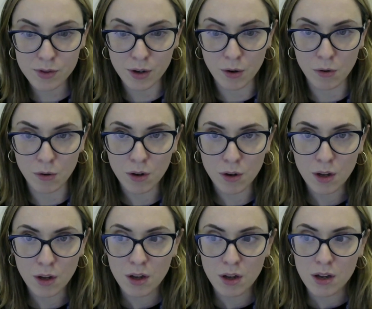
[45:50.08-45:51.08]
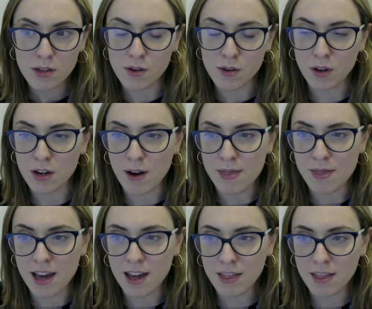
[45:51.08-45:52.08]
So, I
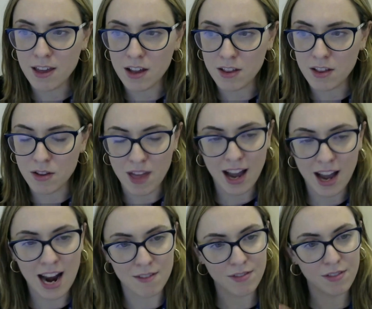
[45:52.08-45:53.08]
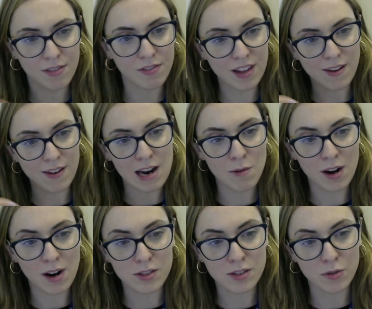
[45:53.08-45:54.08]
think that kind of theory
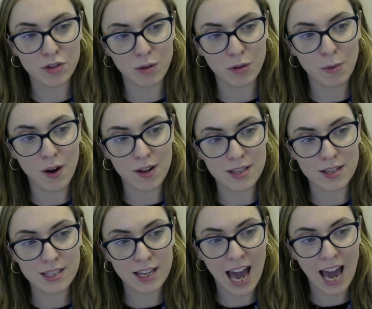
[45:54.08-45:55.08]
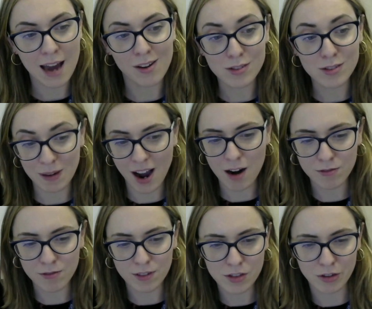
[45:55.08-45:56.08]
around social bonds can also be
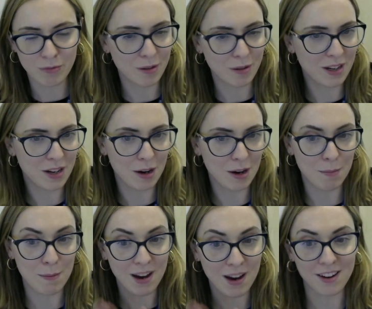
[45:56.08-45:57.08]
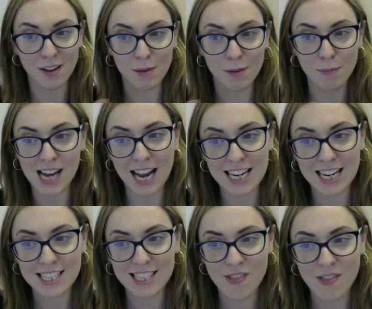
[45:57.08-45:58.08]
harmful to women who maybe are not the
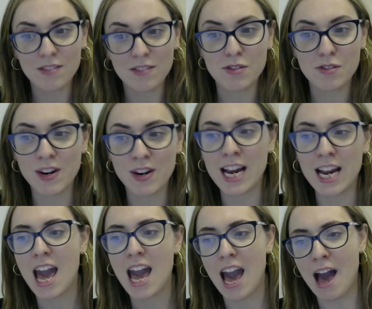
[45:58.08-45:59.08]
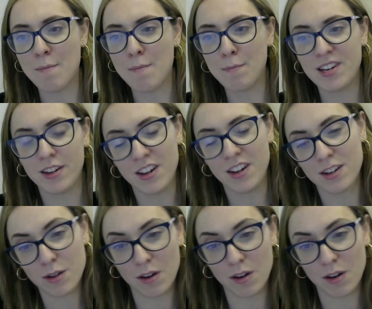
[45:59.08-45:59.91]
protagonists in that story, but who